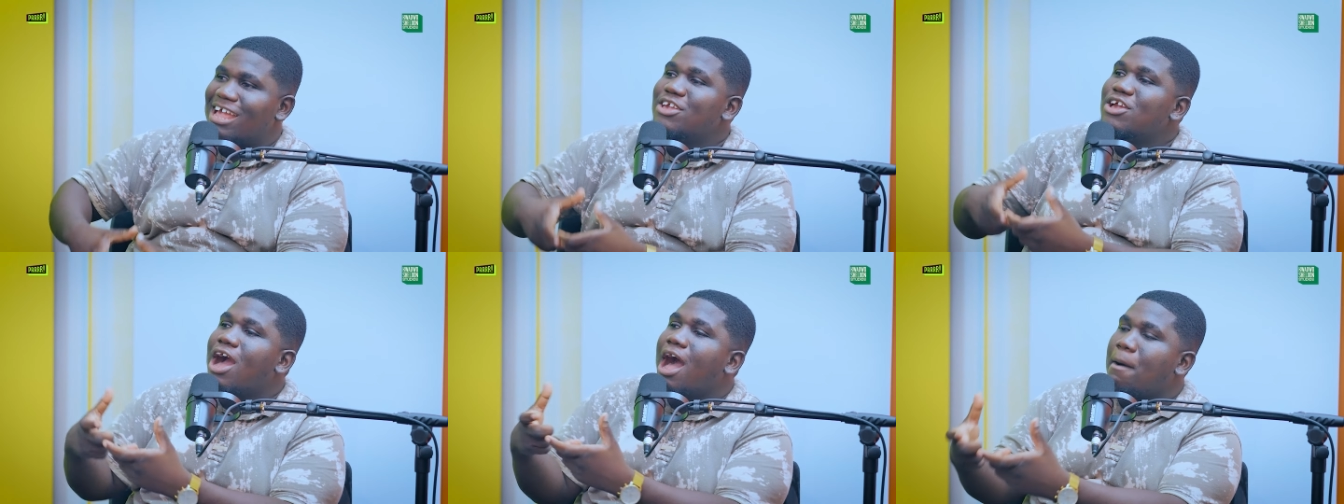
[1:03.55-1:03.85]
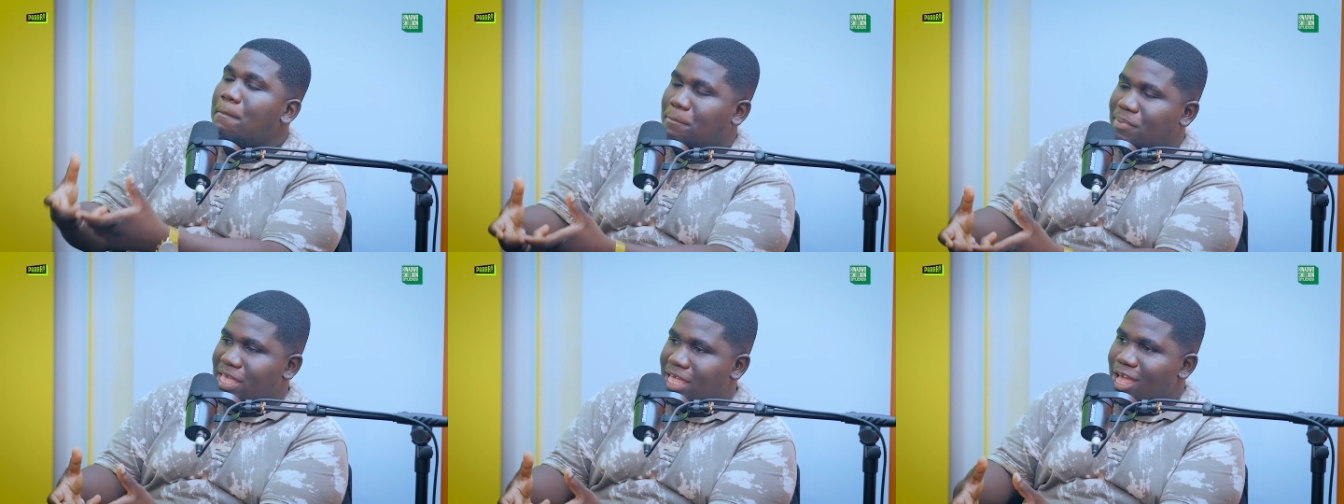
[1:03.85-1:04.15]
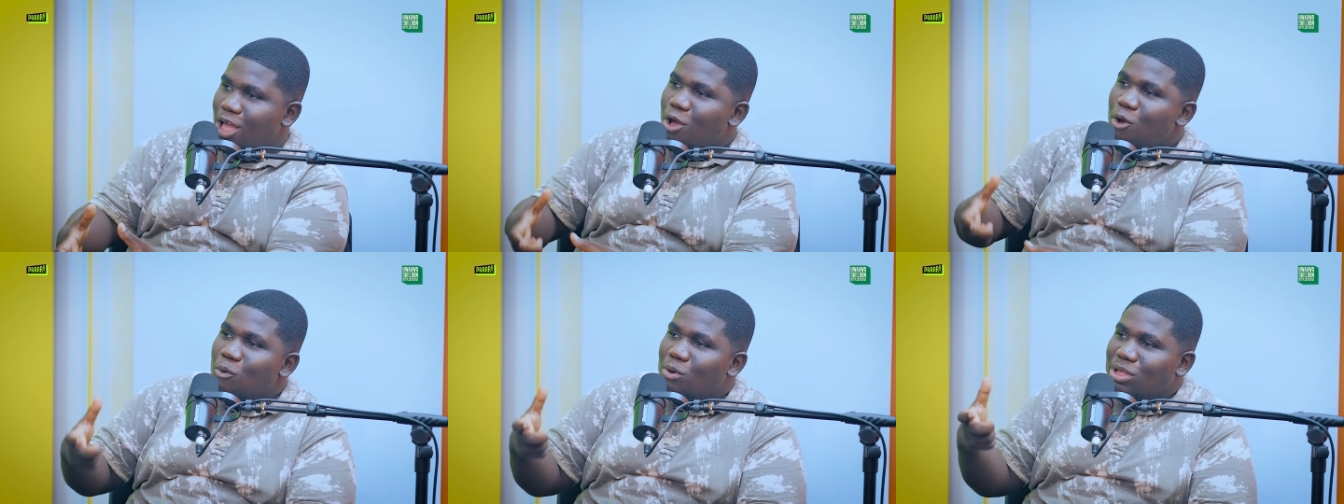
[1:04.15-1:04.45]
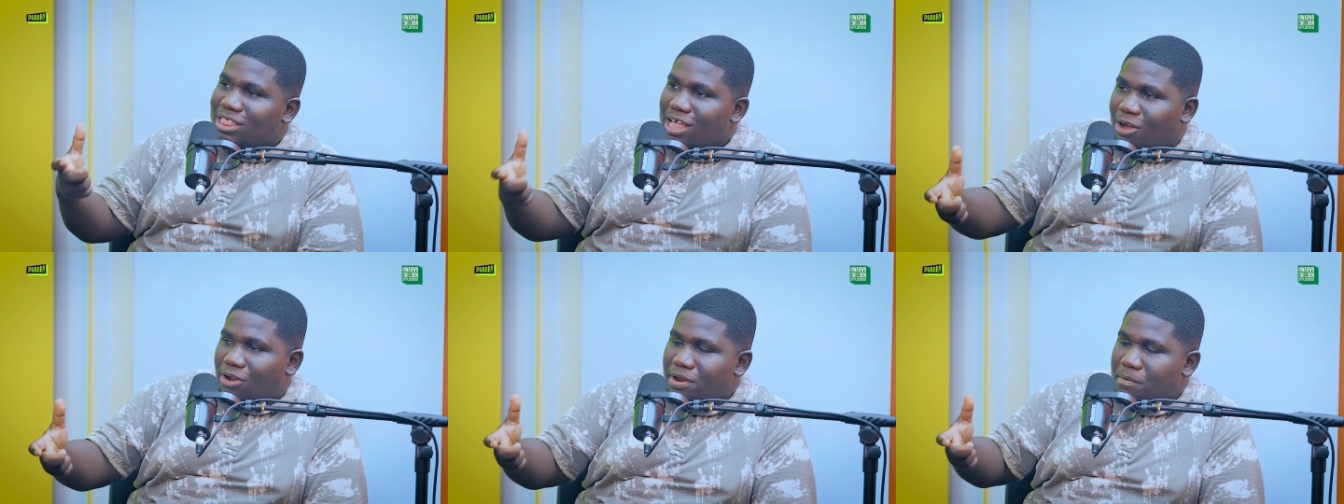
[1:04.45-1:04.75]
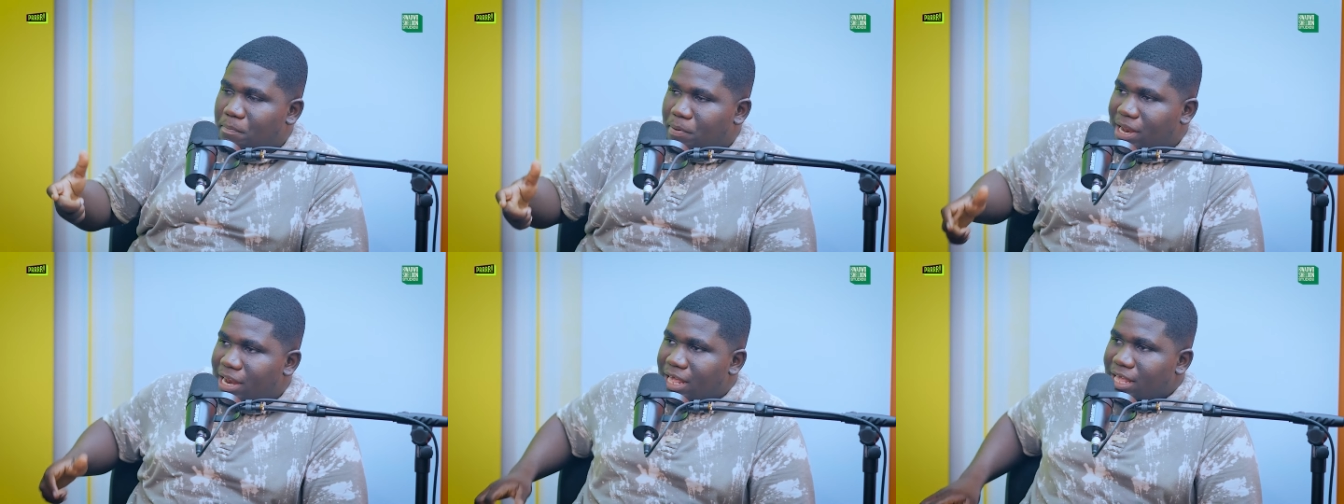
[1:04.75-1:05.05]
Are you happy with how
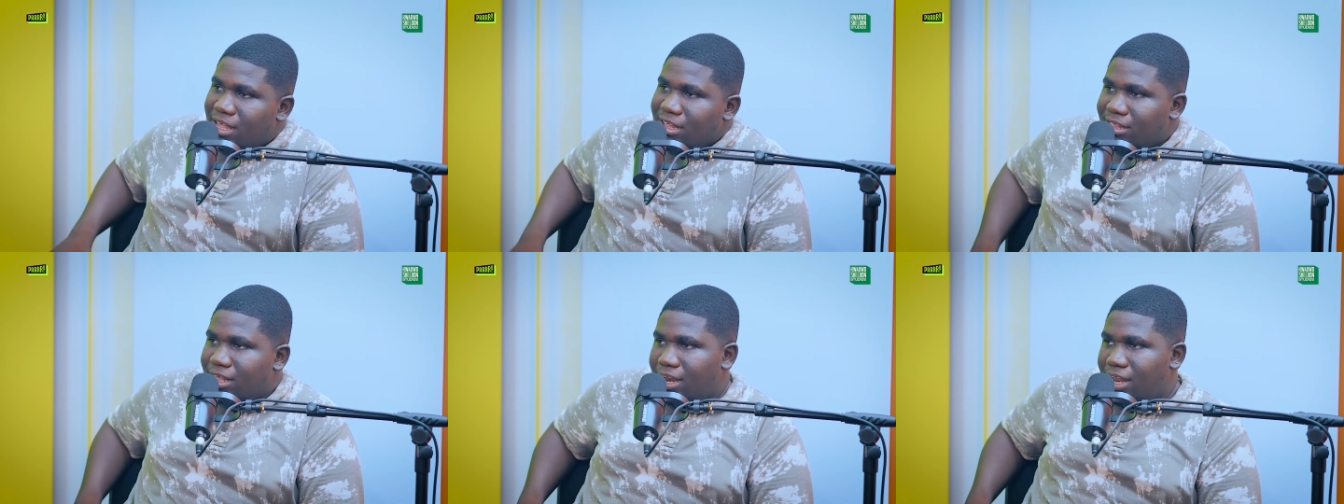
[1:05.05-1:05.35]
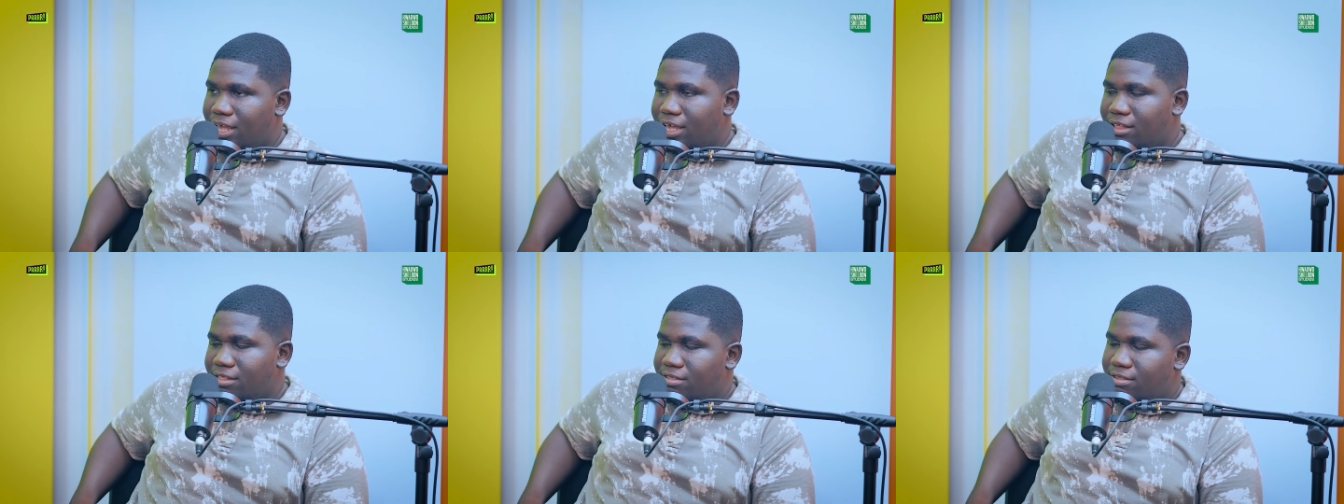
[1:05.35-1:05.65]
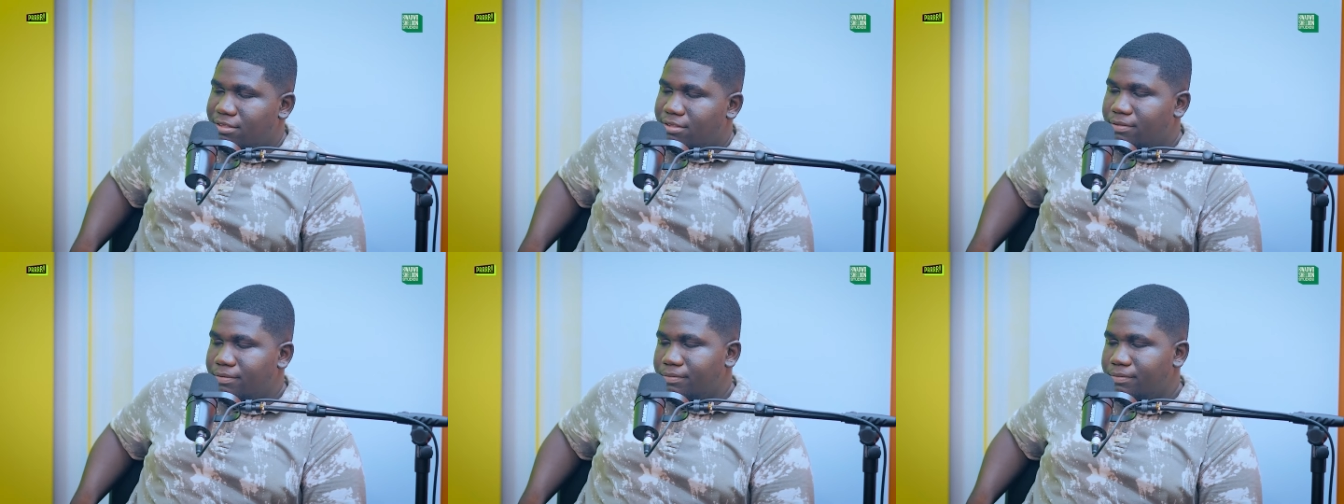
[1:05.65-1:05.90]
they played against the Nuggets?